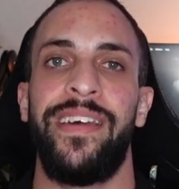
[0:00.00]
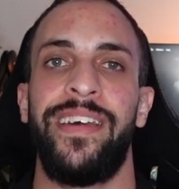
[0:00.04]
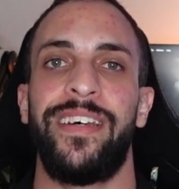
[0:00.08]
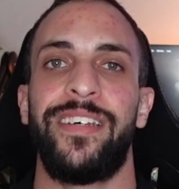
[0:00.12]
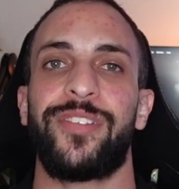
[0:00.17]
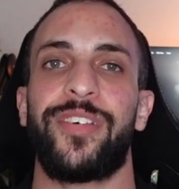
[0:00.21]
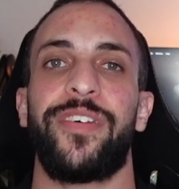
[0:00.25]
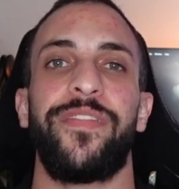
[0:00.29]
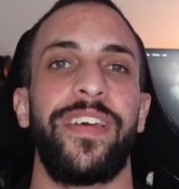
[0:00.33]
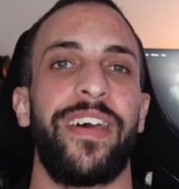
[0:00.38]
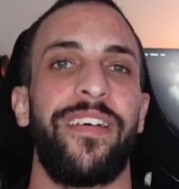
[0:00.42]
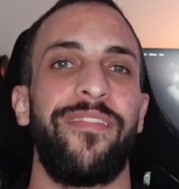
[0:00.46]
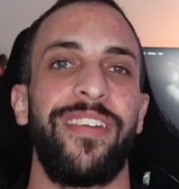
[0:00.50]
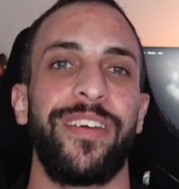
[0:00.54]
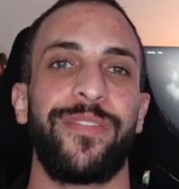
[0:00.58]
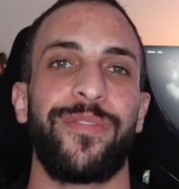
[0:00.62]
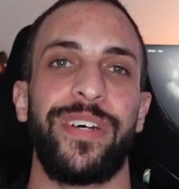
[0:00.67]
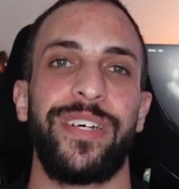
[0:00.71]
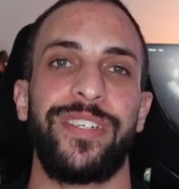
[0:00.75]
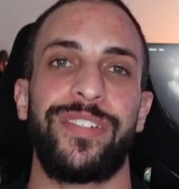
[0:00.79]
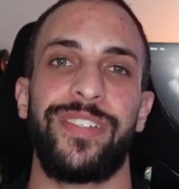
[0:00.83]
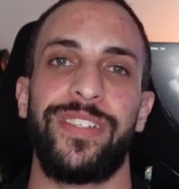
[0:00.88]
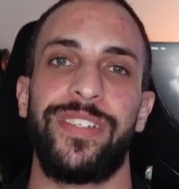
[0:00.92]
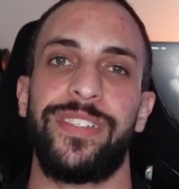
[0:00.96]
So if you have any
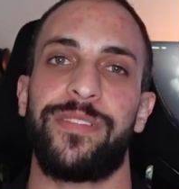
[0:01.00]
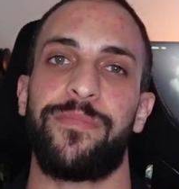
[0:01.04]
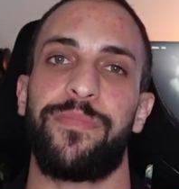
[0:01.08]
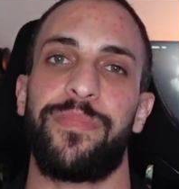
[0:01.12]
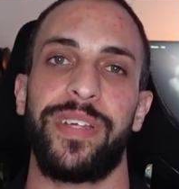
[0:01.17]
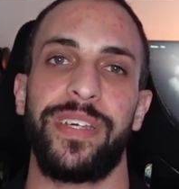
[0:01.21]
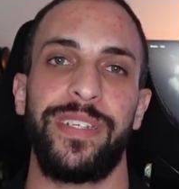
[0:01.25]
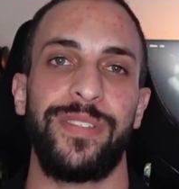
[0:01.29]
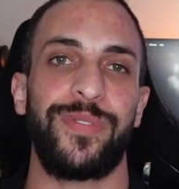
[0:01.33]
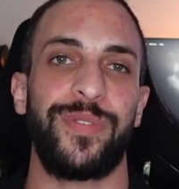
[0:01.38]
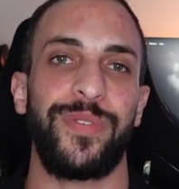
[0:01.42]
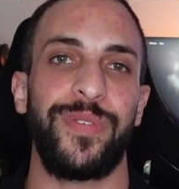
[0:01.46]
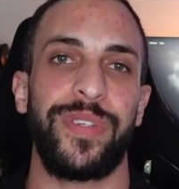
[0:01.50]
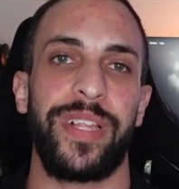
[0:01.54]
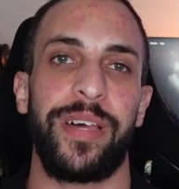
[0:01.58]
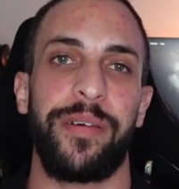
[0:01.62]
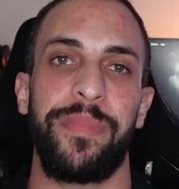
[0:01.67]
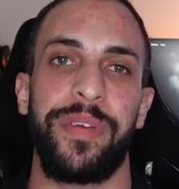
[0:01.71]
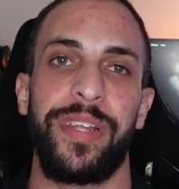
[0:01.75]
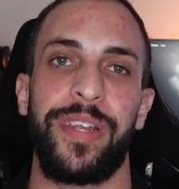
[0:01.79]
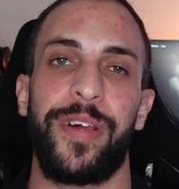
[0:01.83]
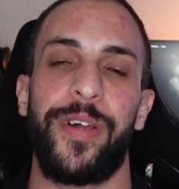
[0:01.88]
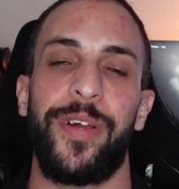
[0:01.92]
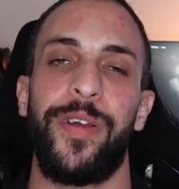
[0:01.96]
questions, please do let
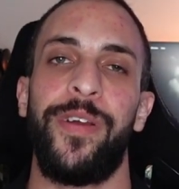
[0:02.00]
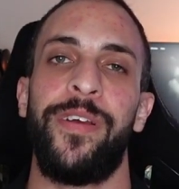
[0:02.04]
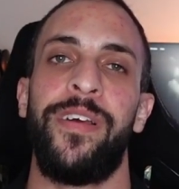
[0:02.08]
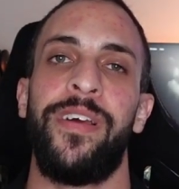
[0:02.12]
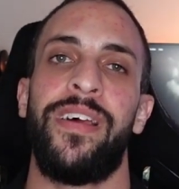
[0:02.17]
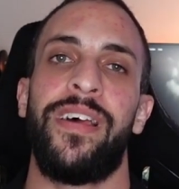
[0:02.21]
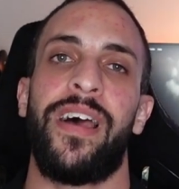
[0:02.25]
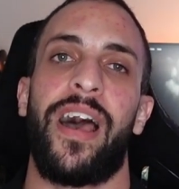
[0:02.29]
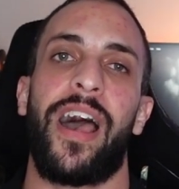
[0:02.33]
me know.